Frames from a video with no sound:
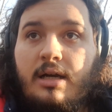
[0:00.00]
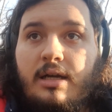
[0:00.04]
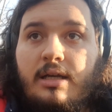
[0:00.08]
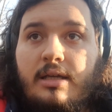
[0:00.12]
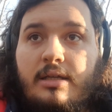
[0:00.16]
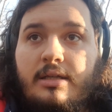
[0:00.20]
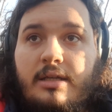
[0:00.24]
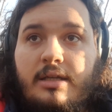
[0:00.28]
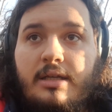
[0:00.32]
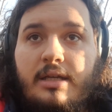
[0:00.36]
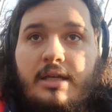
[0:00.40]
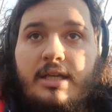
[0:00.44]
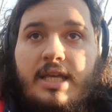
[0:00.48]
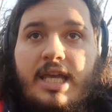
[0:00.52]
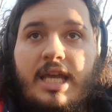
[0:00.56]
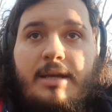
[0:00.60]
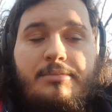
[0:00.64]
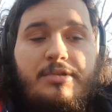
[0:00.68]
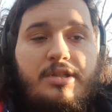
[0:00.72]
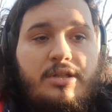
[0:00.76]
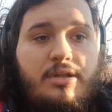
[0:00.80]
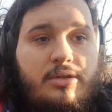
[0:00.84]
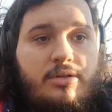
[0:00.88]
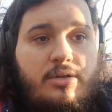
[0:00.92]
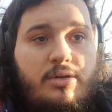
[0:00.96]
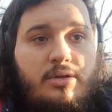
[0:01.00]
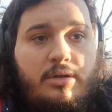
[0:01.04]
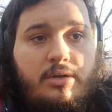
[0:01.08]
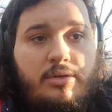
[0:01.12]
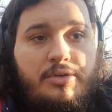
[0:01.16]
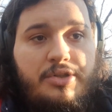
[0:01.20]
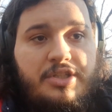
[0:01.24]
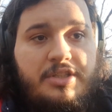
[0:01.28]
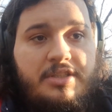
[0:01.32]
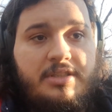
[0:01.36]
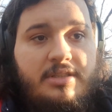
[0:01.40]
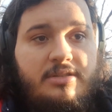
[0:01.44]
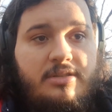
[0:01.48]
He came to the
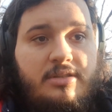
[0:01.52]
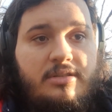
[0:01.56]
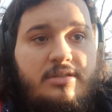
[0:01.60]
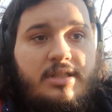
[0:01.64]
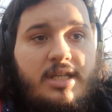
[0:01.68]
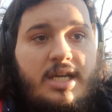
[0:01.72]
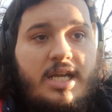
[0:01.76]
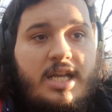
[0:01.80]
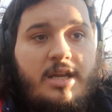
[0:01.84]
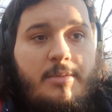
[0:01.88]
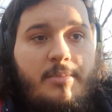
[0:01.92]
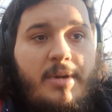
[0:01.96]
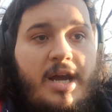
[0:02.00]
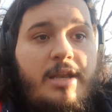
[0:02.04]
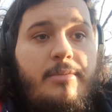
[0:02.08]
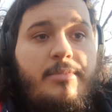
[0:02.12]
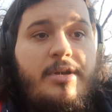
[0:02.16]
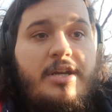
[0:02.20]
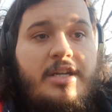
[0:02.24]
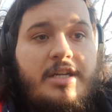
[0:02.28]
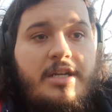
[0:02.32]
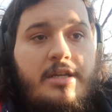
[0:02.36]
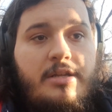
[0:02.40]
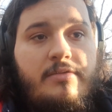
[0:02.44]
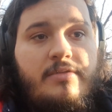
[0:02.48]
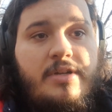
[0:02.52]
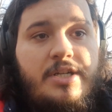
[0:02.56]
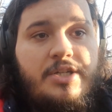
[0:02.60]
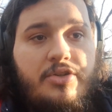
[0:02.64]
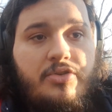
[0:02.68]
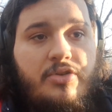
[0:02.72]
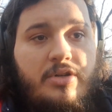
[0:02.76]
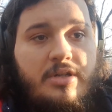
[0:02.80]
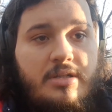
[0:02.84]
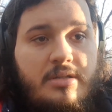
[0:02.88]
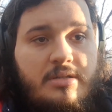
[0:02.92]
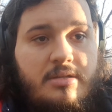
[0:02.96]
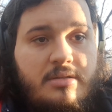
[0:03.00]
conclusion that society might be an
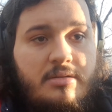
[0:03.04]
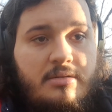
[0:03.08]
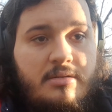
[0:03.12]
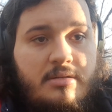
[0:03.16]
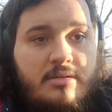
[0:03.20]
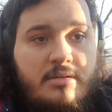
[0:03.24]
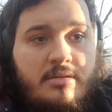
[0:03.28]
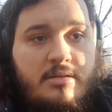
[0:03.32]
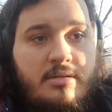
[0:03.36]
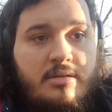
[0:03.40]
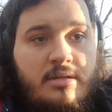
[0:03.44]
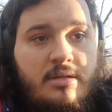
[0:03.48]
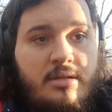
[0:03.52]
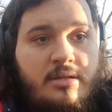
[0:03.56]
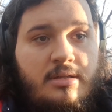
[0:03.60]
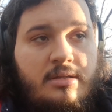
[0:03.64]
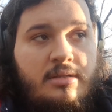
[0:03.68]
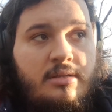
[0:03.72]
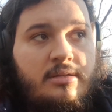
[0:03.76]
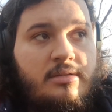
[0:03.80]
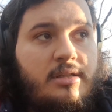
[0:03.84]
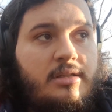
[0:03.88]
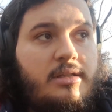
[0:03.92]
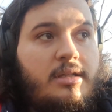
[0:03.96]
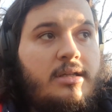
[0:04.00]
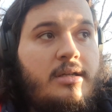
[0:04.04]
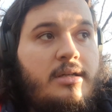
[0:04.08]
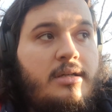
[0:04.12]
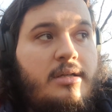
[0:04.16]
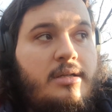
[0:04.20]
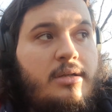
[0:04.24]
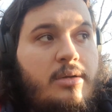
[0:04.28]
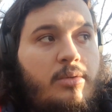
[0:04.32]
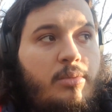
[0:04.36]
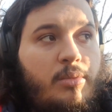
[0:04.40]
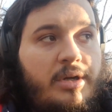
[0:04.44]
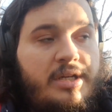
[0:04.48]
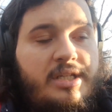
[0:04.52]
individual. So
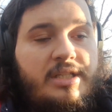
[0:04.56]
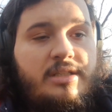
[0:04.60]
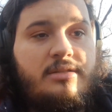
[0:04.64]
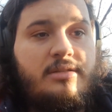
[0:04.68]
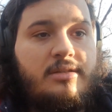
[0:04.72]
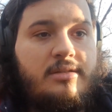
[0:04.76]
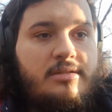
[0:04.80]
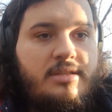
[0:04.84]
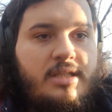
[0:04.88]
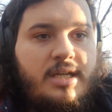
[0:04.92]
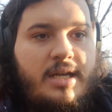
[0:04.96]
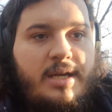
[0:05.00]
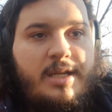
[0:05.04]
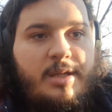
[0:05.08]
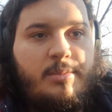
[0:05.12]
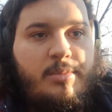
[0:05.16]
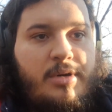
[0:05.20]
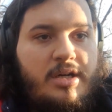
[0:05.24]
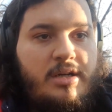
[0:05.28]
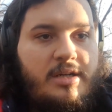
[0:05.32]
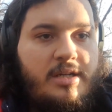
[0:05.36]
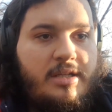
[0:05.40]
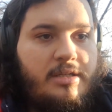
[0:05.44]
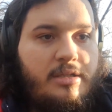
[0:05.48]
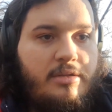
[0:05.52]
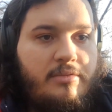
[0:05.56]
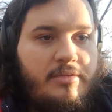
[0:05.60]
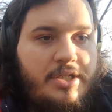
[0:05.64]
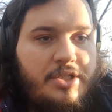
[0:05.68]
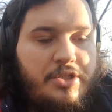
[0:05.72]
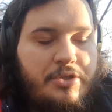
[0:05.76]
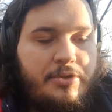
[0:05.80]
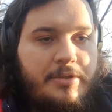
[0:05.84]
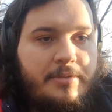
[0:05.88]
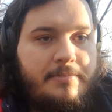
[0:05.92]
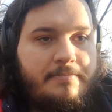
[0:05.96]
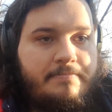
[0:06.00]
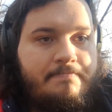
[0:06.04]
what is society but an
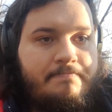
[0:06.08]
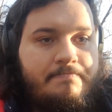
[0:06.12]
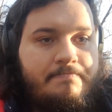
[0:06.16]
individual?